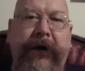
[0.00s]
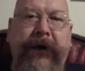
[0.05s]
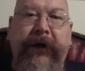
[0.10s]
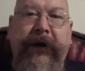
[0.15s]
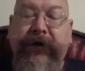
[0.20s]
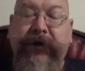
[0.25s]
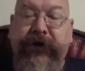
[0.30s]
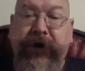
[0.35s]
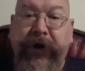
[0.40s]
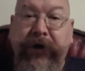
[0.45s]

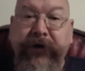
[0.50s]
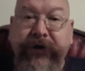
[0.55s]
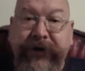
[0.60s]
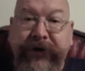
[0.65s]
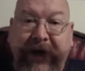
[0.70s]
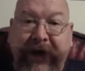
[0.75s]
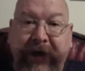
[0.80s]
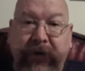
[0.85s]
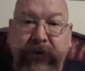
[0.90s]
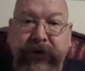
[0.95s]
It turns
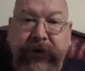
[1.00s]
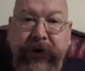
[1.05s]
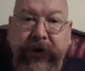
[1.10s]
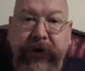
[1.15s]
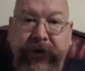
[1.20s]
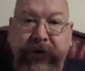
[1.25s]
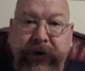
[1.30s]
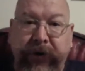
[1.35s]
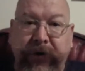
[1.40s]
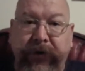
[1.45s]
out
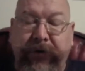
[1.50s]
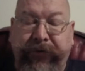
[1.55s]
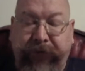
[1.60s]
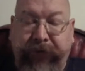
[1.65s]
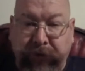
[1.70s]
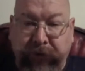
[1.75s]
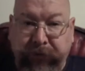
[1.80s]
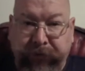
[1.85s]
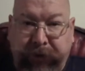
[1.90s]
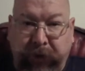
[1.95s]
that the
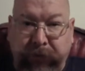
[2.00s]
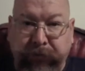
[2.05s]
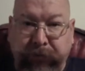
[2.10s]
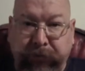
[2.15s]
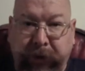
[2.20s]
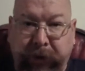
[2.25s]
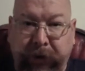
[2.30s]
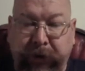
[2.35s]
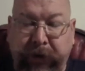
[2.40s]
front pump,